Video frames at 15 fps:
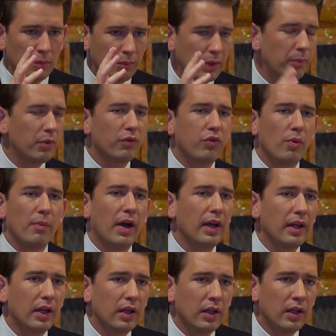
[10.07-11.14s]
people from
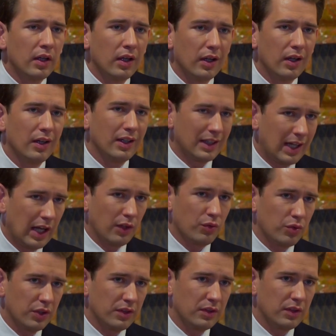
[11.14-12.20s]
other uh,
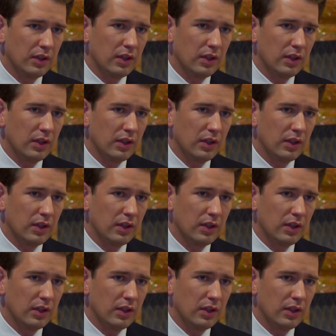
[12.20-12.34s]
countries.